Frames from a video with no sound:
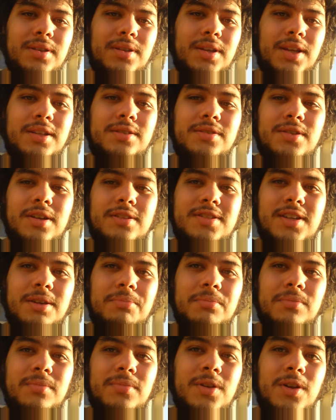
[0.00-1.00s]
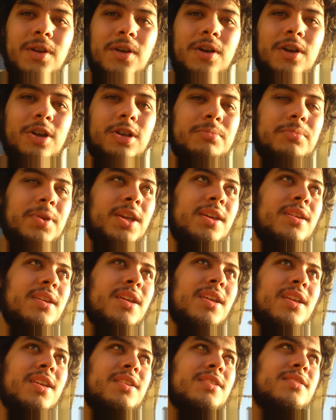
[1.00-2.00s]
it cutting on me
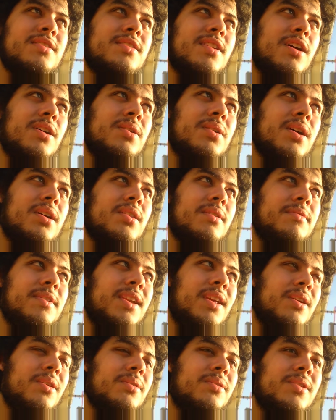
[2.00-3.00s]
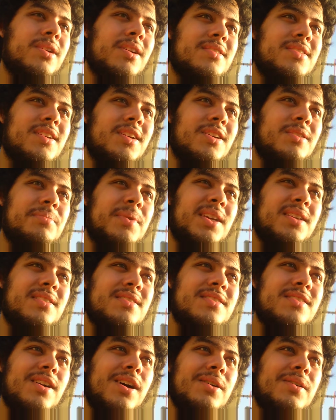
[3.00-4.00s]
so uh, the video cutting on me
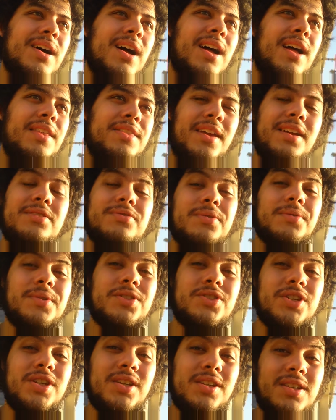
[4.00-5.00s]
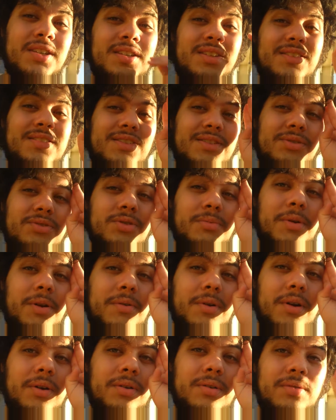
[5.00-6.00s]
so uh, thanks for watching see you
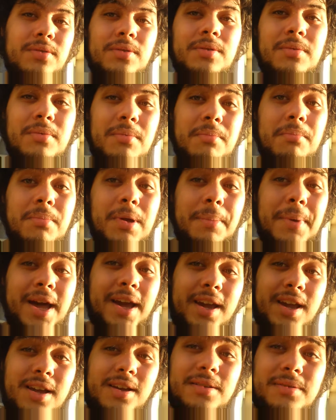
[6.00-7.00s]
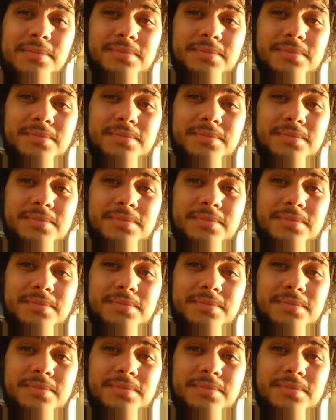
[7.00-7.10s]
tomorrow bye bye